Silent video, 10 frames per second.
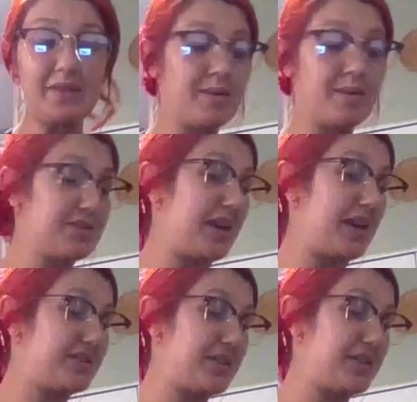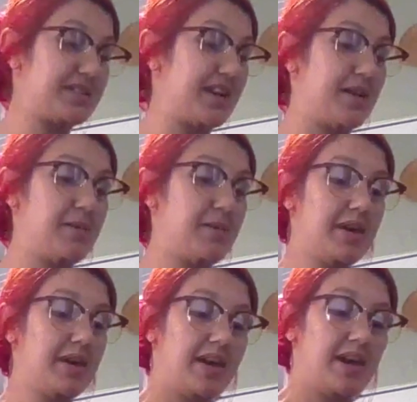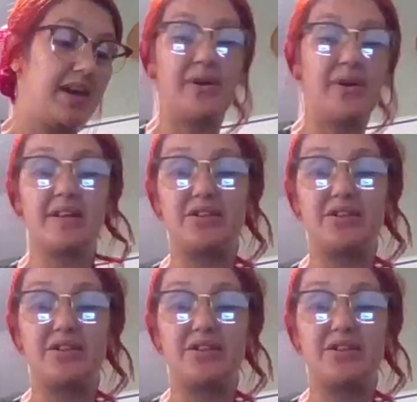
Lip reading: So this time I went on